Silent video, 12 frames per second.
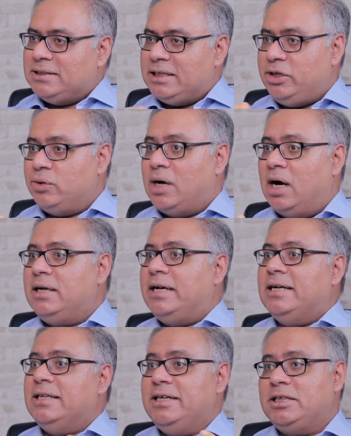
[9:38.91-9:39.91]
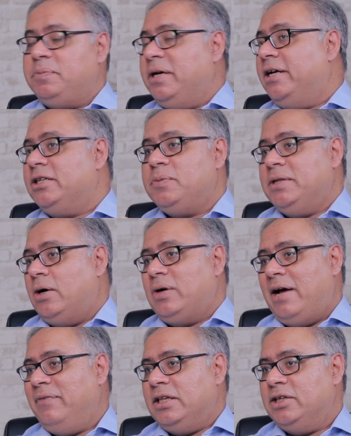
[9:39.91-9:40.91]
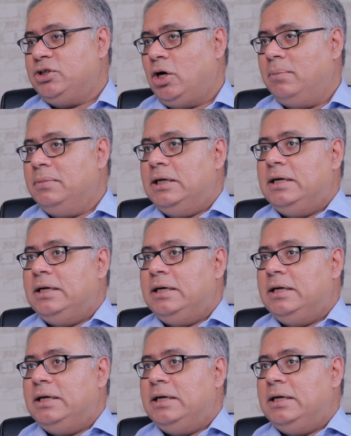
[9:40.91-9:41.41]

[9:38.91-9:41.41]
and you can't get the experience without having the job.